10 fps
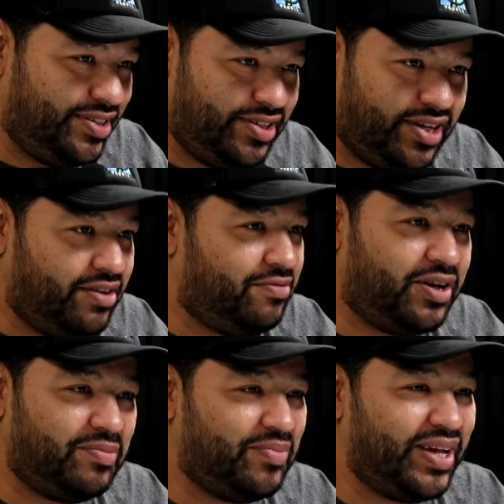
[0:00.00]
give
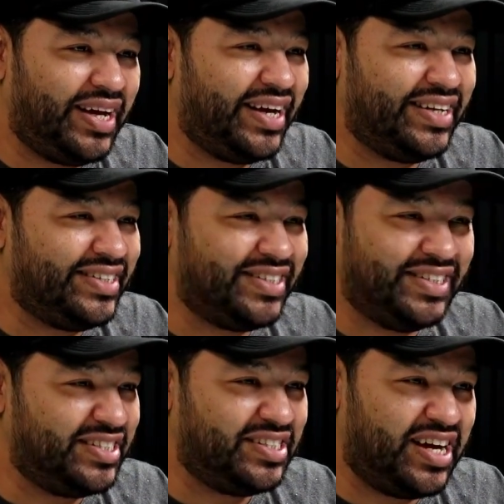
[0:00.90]
up. Like, it
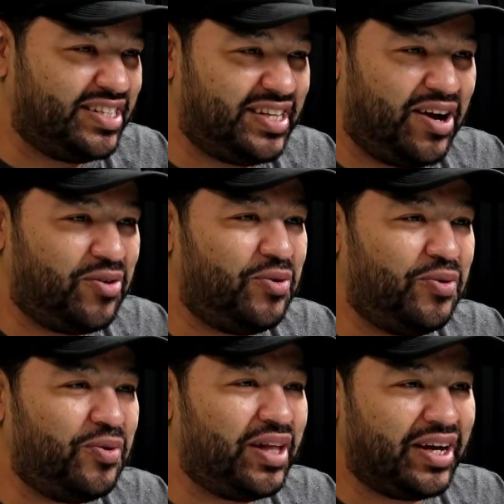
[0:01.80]
does not sound
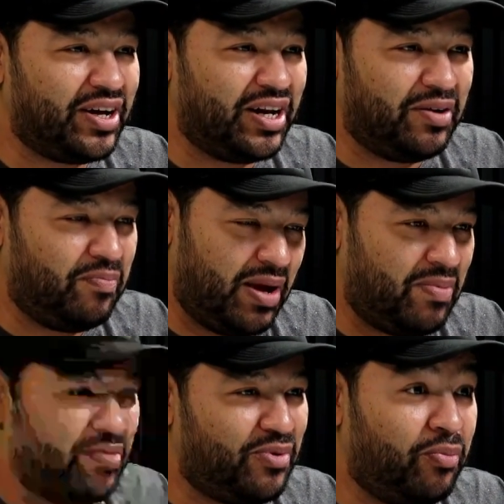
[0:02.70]
cool. Like, you're going to make
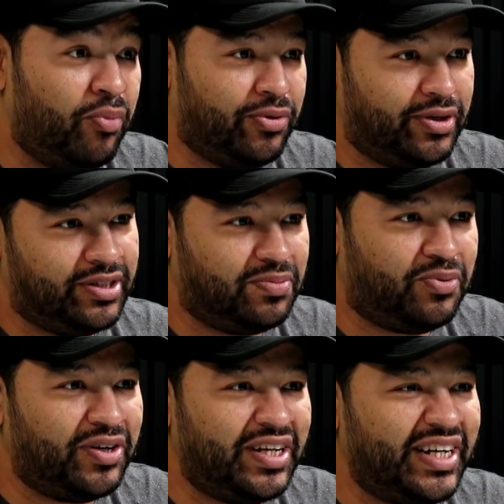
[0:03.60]
people more
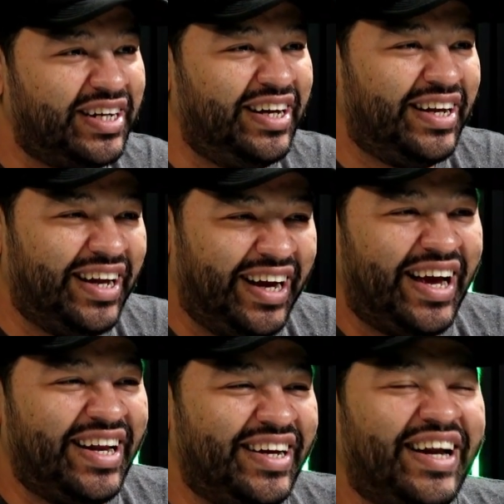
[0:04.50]
disappointed.
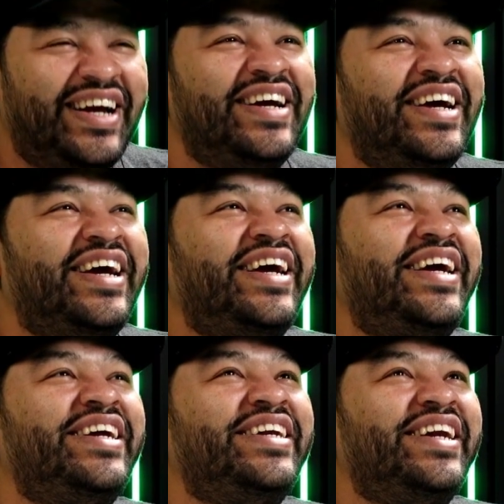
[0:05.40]
Right.
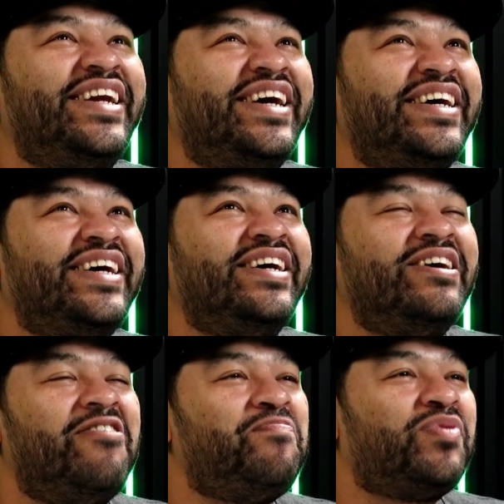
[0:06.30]
and
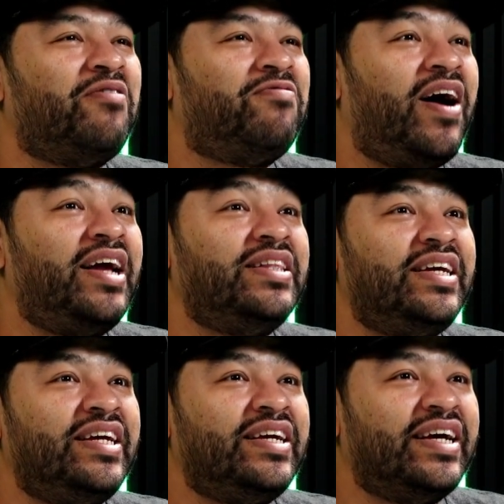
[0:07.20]

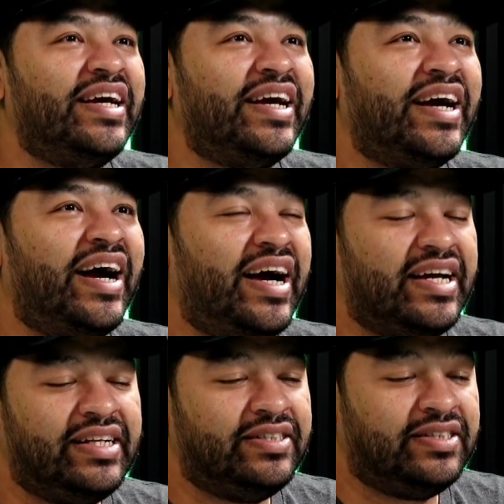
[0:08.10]
finally, I
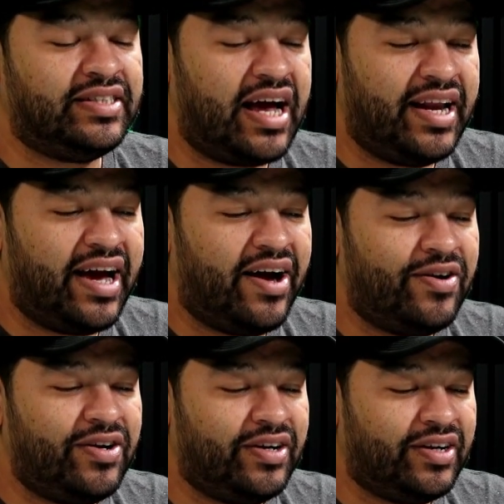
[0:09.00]
sat
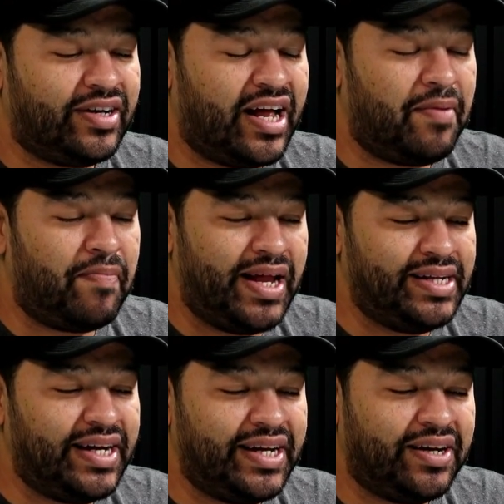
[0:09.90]
down, kind of
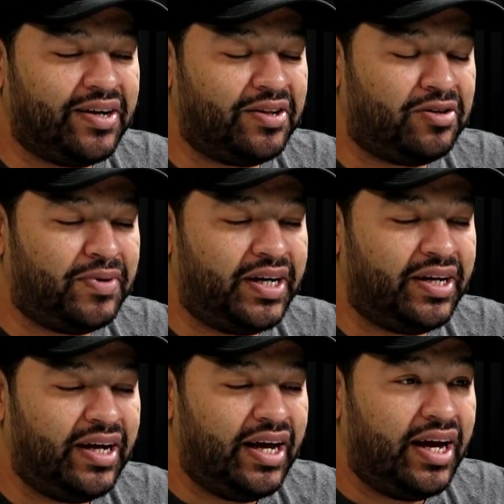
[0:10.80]
meditated a little bit.
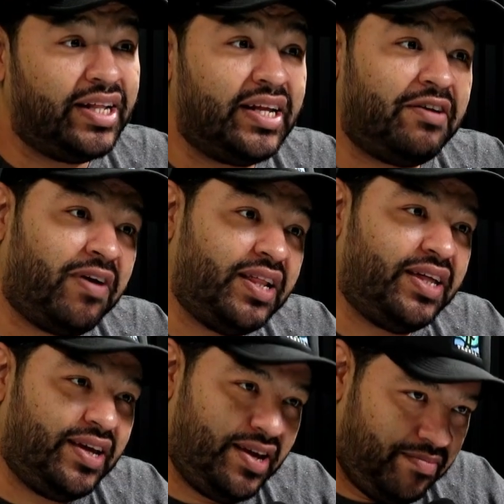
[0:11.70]
And then it finally
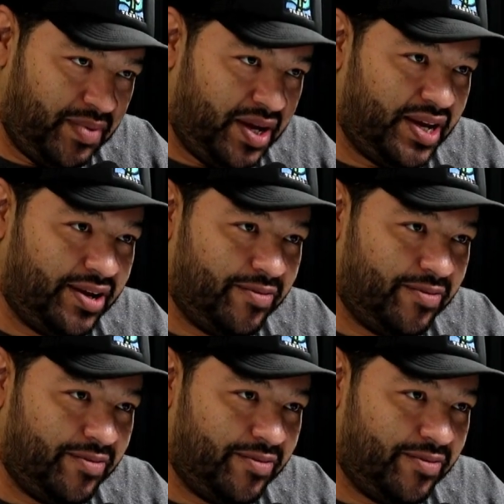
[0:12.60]
hit me.